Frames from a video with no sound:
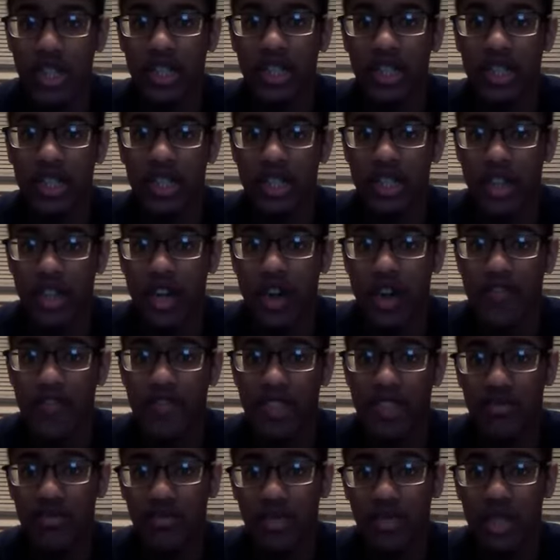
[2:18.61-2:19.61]
and they set
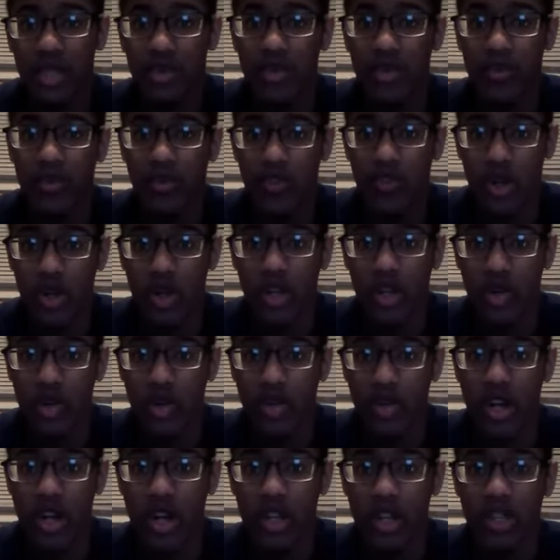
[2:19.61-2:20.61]
off to meet with
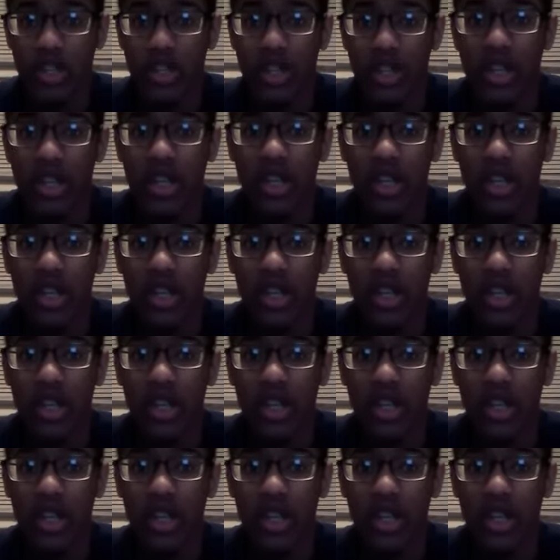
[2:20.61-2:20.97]
Farquaad.